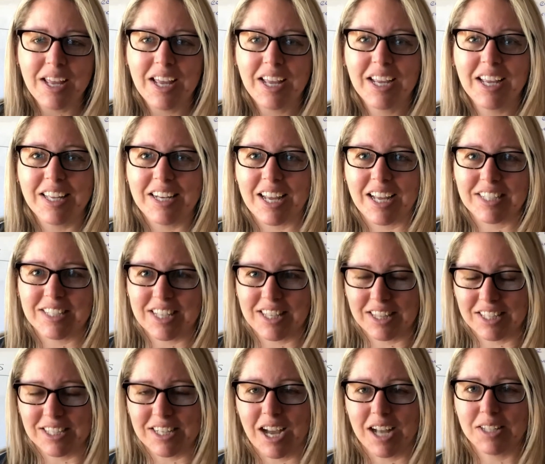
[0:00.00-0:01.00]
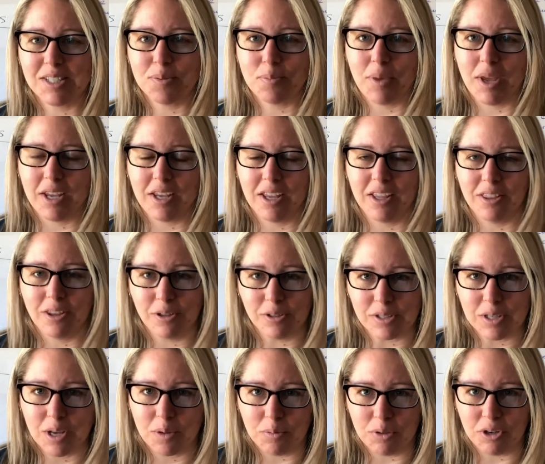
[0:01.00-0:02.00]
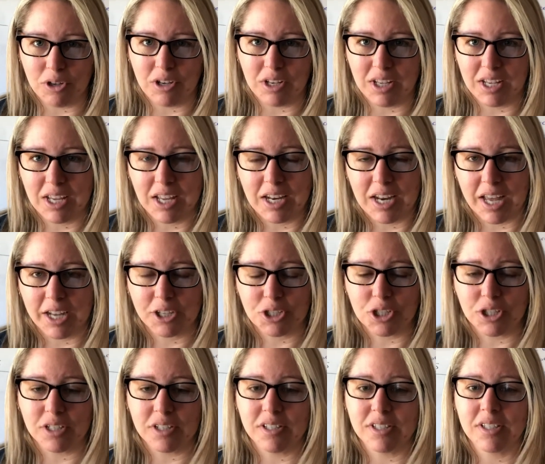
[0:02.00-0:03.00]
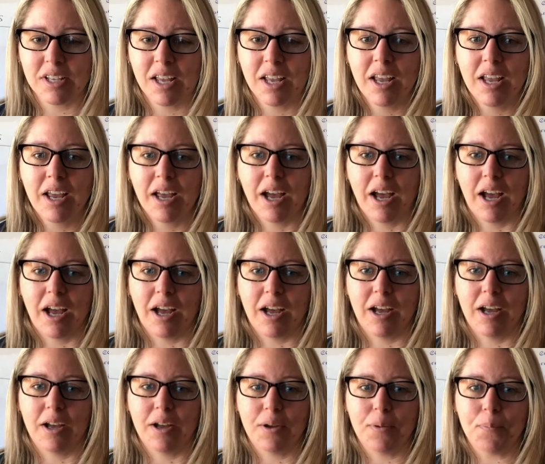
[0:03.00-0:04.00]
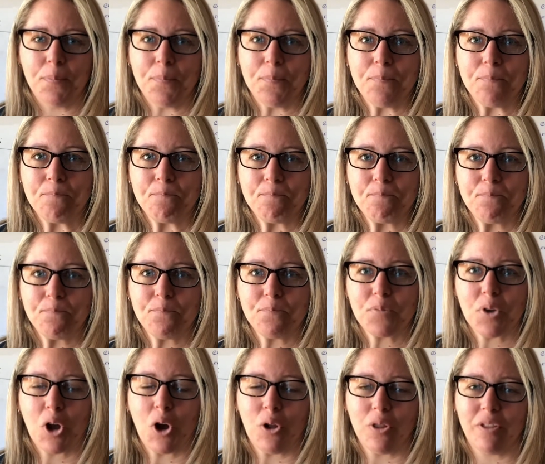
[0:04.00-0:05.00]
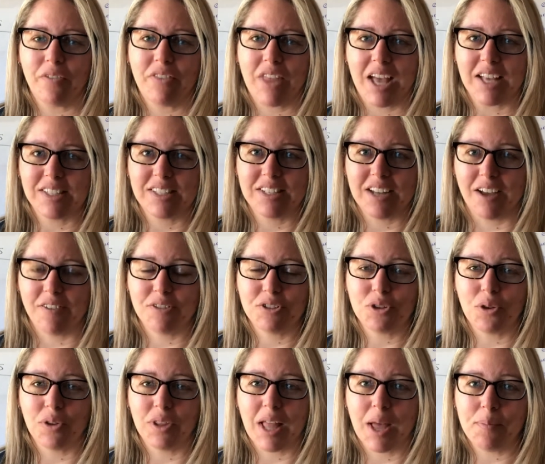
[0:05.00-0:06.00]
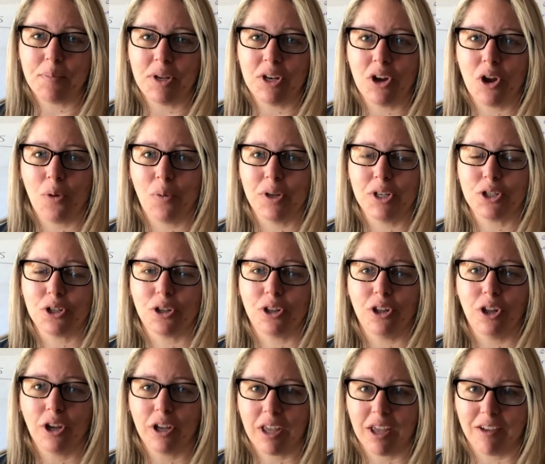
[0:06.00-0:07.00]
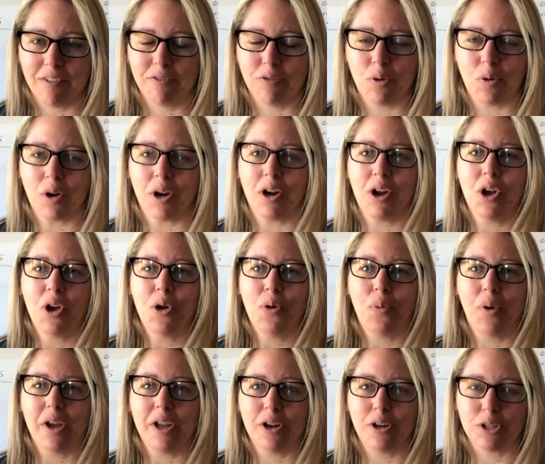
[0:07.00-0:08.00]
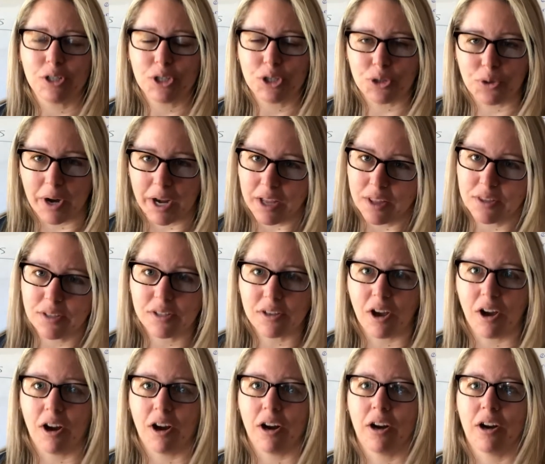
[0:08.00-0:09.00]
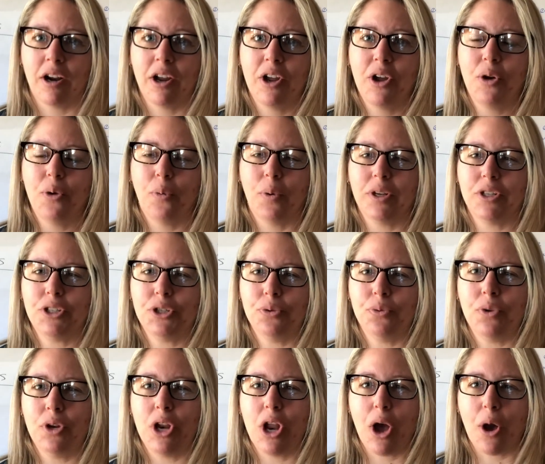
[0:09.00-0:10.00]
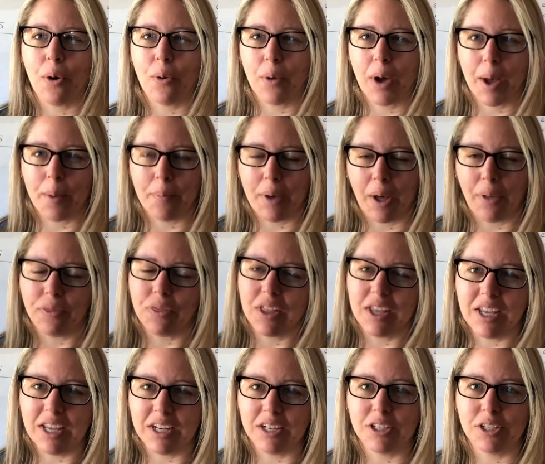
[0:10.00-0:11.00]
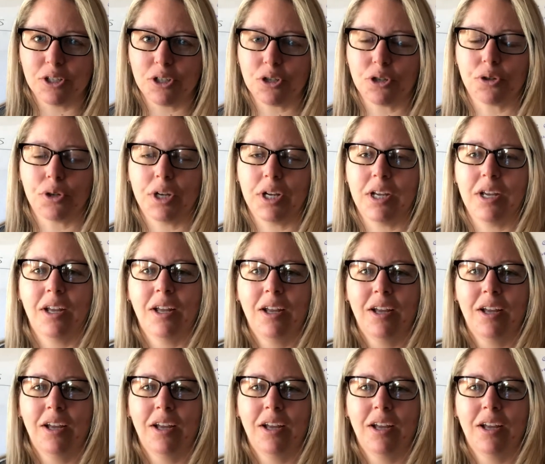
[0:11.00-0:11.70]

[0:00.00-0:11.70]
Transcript: Connecting the dots, making those community connections, all of that stuff. So let me know what you're looking for, what your strengths are, what you know about the industry,